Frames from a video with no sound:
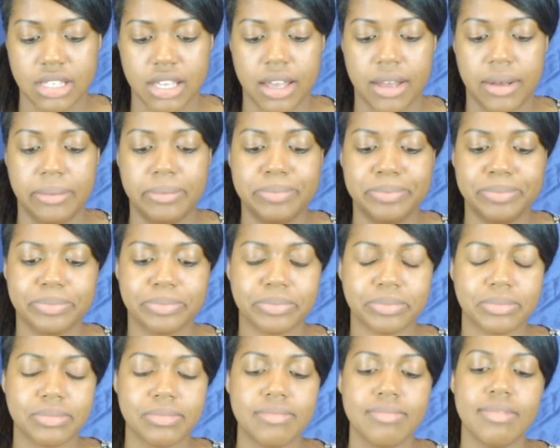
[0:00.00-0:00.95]
so
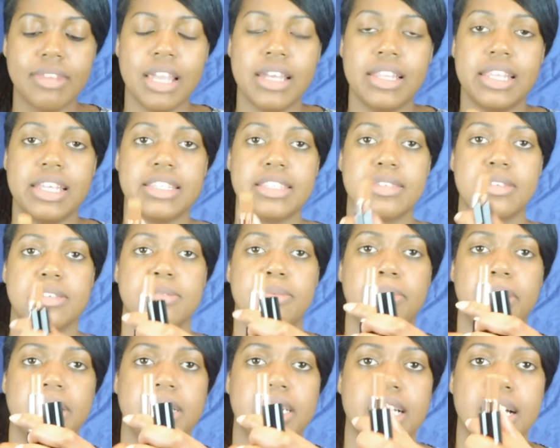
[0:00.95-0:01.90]
let's
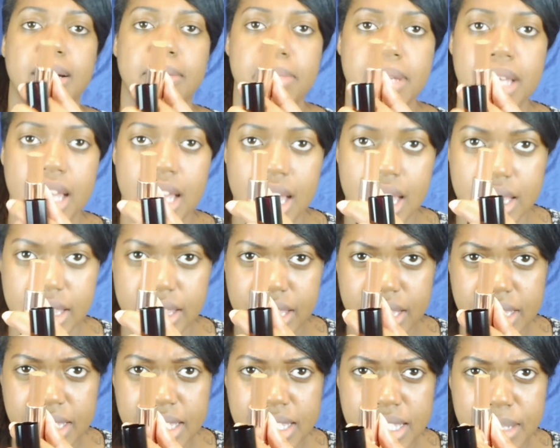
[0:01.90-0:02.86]
pull it up.
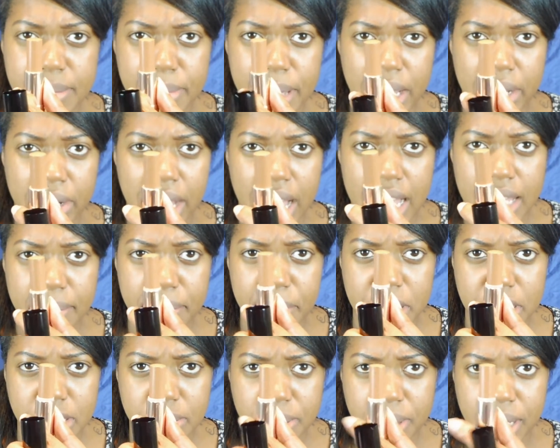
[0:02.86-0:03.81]
This is about how
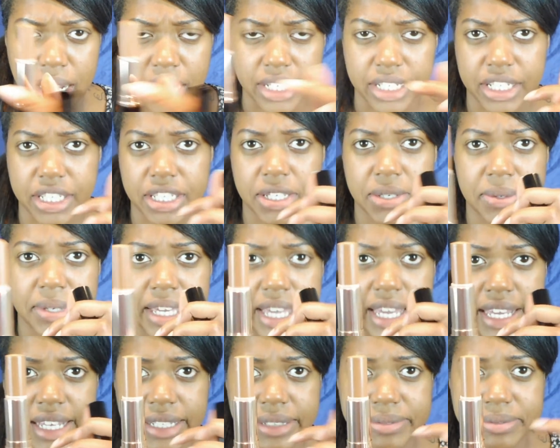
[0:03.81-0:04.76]
much product you
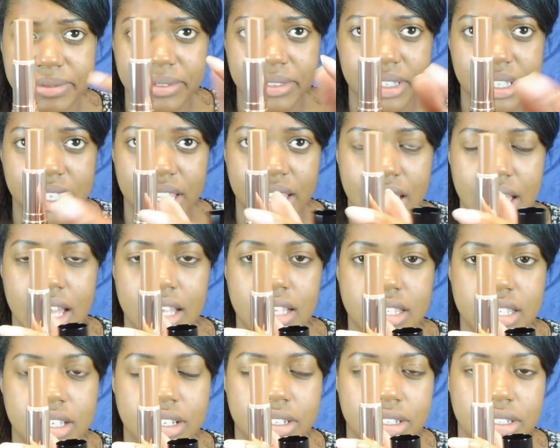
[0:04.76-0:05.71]
get.
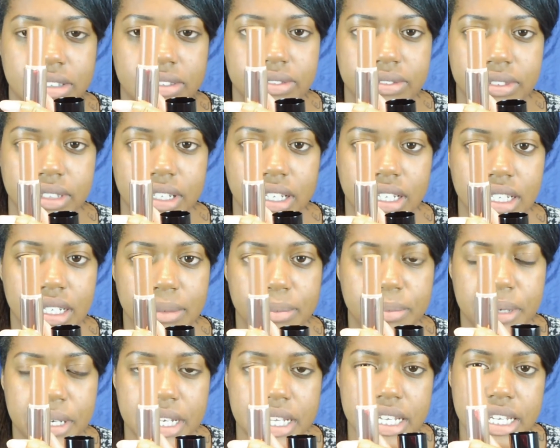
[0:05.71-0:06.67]
So,
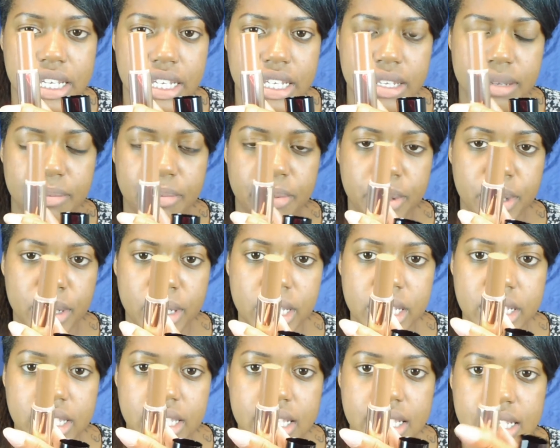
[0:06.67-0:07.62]
pretty good,
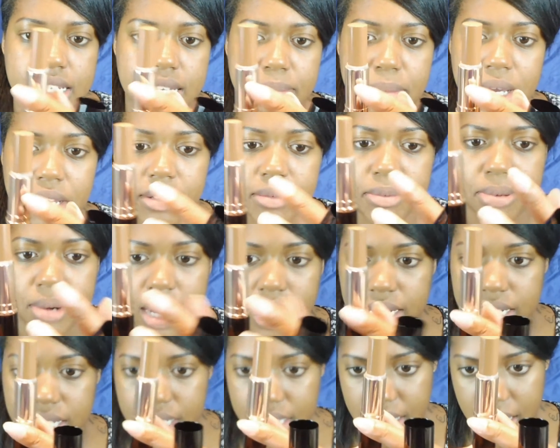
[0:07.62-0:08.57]
pretty decent amount of
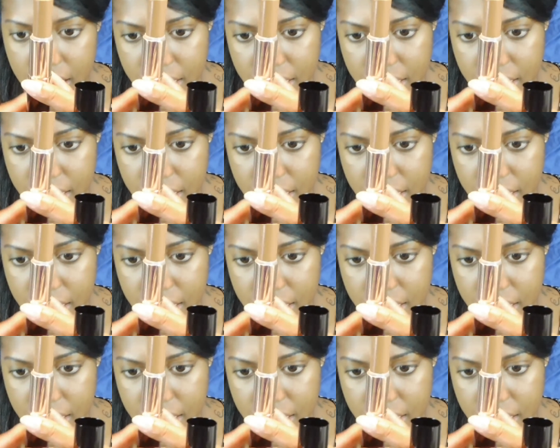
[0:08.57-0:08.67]
product.